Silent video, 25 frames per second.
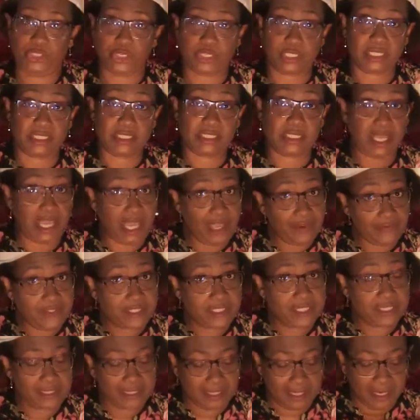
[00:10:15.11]
Use your
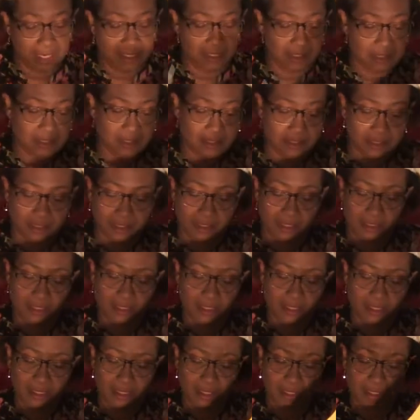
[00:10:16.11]
safe scissors,
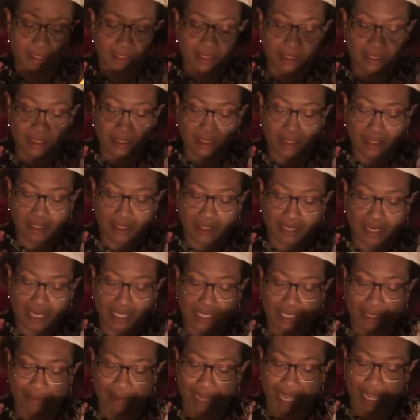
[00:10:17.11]

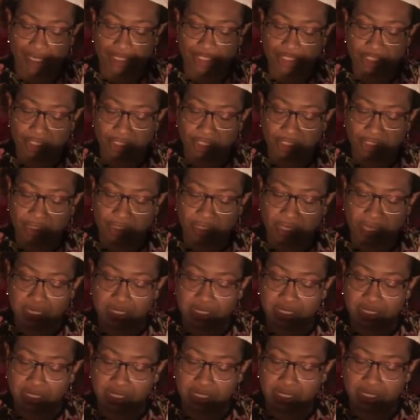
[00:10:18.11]
and I'm actually
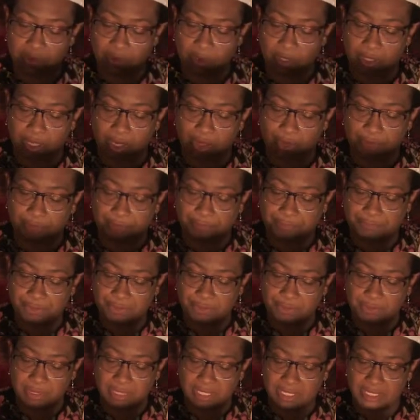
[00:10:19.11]
cutting this one out
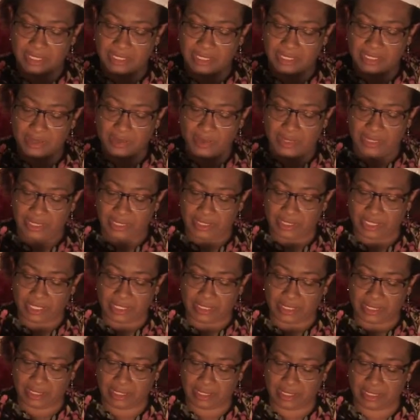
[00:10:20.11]
for you because this one
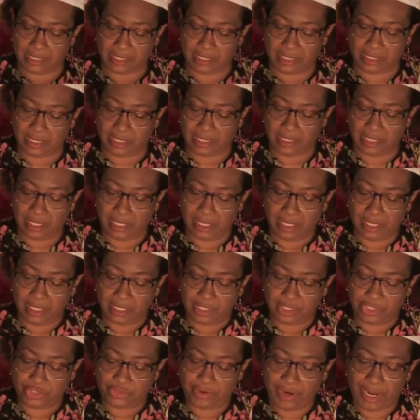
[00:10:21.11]
is just a circle.
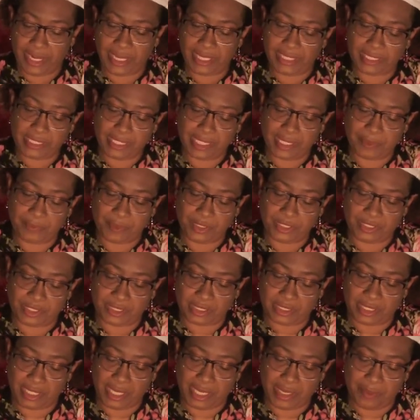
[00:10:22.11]
Try and
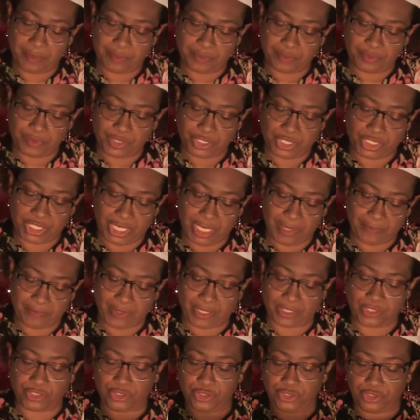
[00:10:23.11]
keep the same
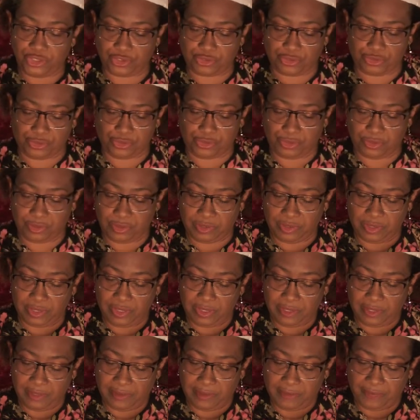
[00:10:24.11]
shape that you drew
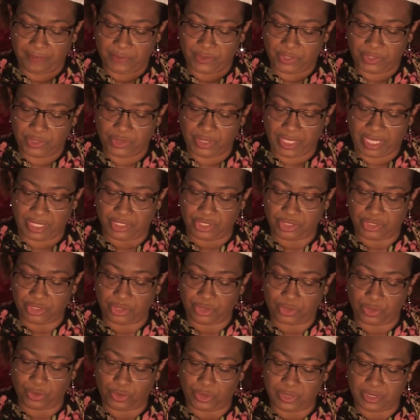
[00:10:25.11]
so
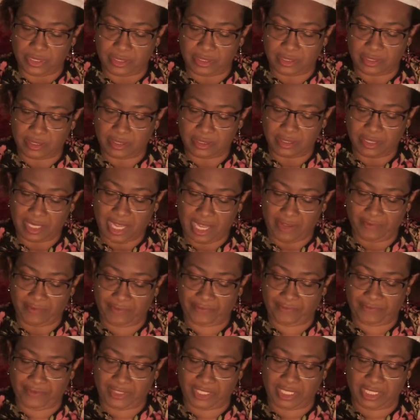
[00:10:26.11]
that you don't
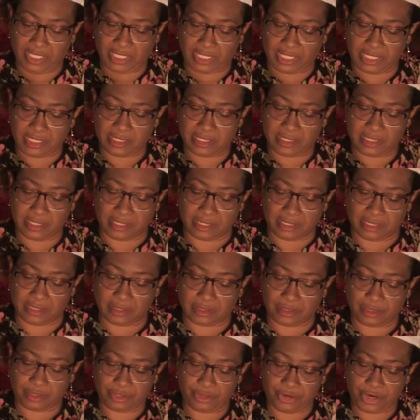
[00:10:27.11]
have a funny looking
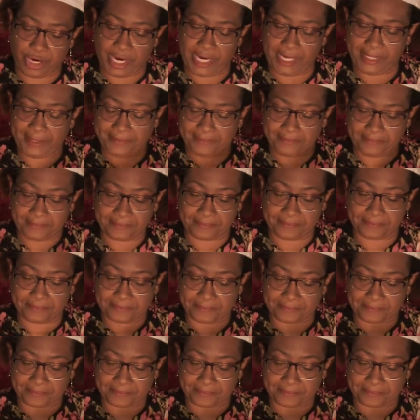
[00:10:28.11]
circle, all right?